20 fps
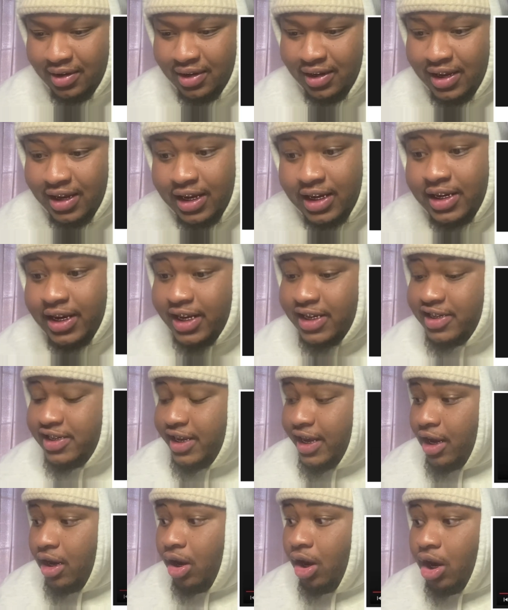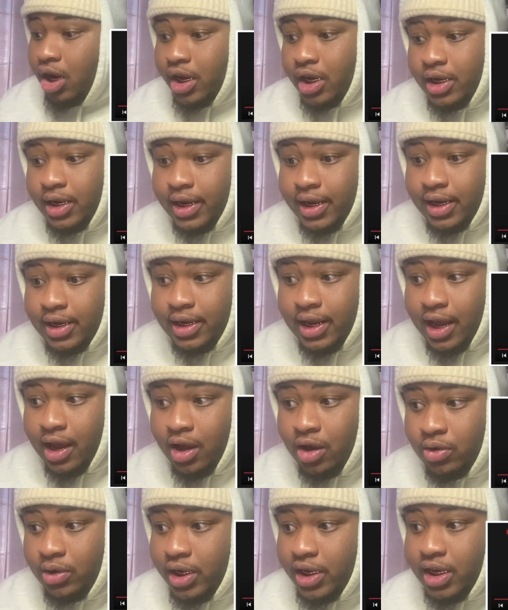Nigga said, hawk a nigga
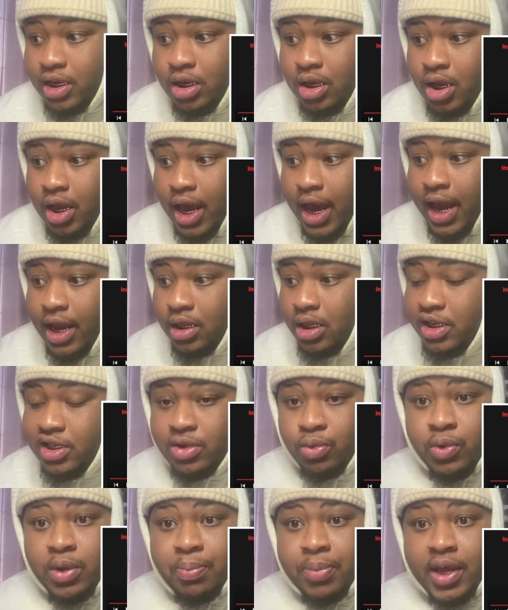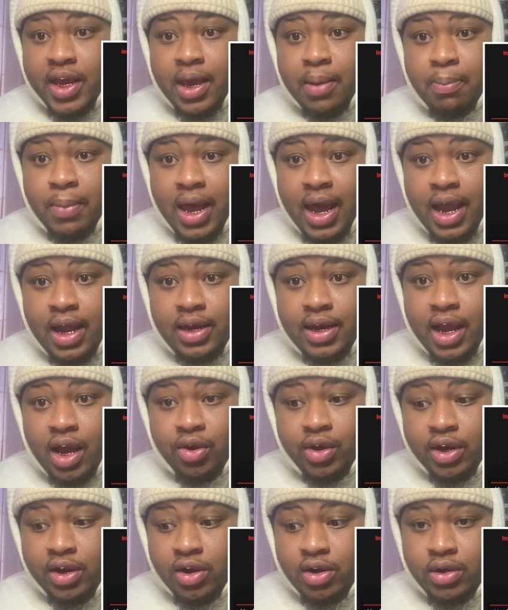down, nigga. Hey, listen, we playing Madden
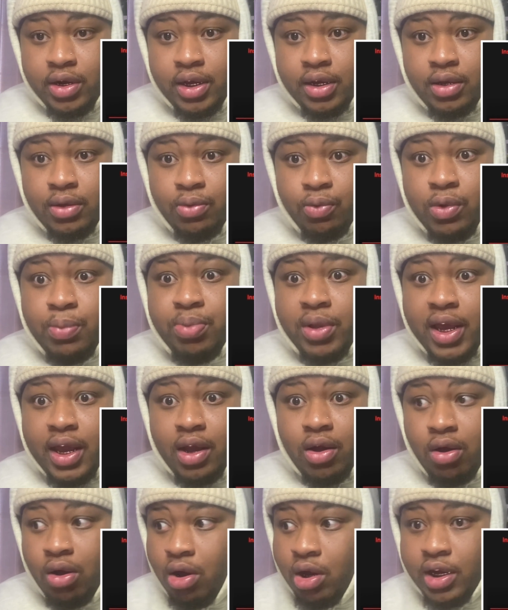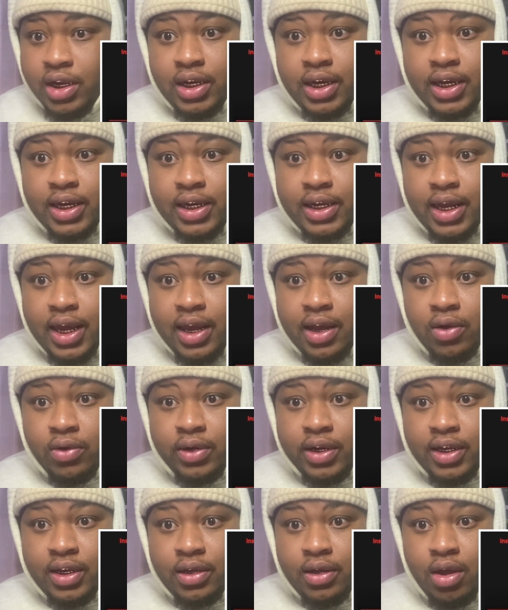out here, nigga. We playing hawk a nigga
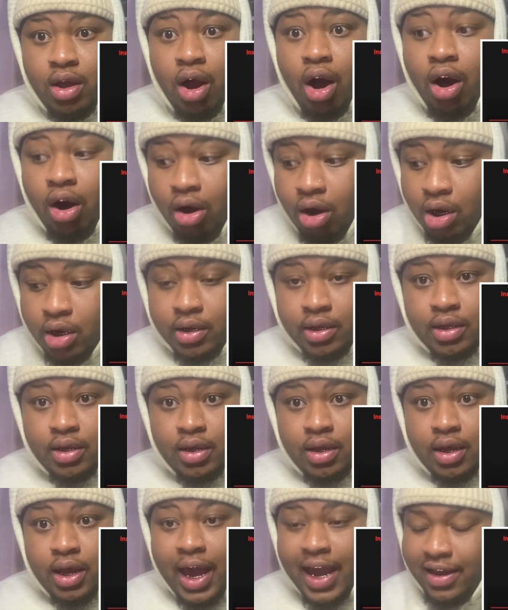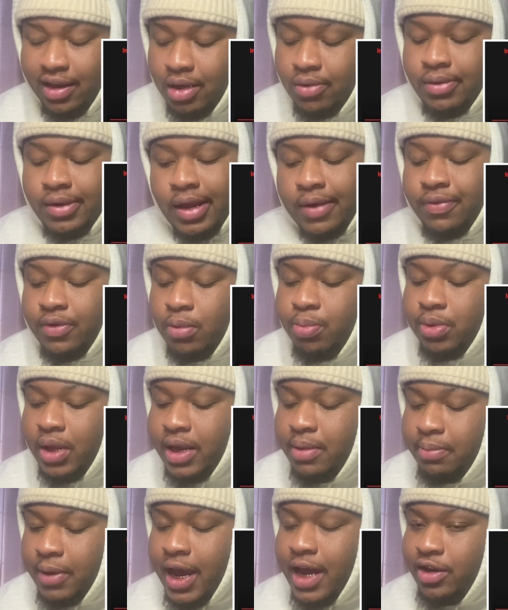down, nigga. Hawk. Hey, you, if you
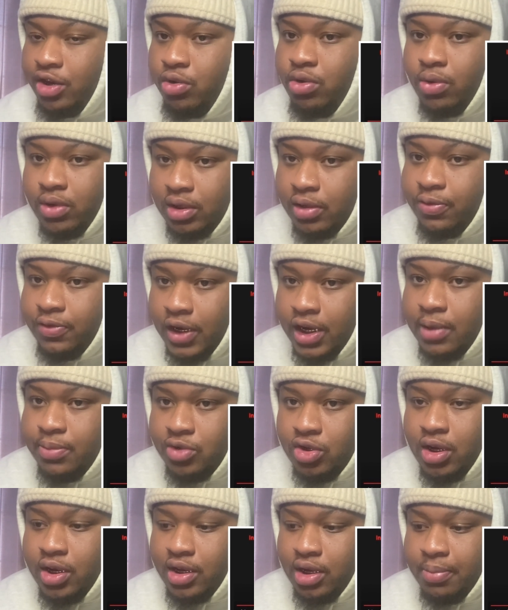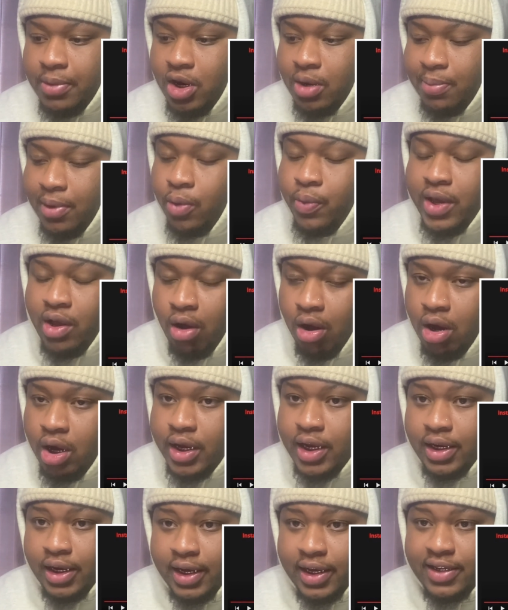play Madden, you know what the fuck I'm talking about, bro. We
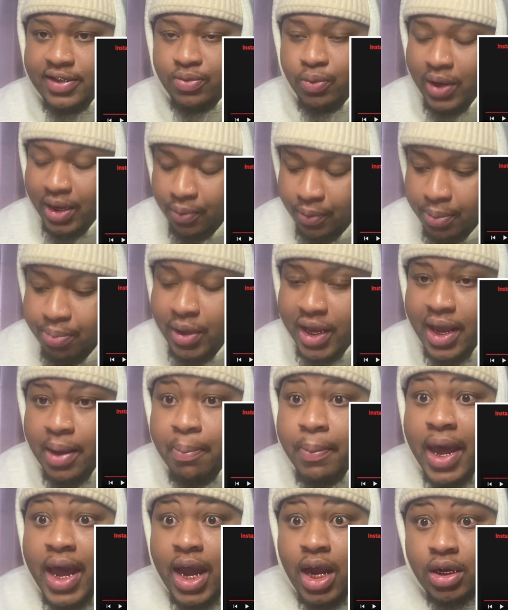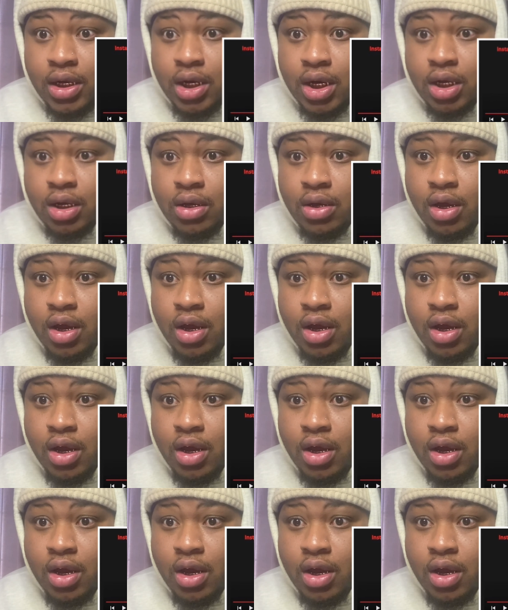hawking niggas. Wait, we playing Madden, nigga.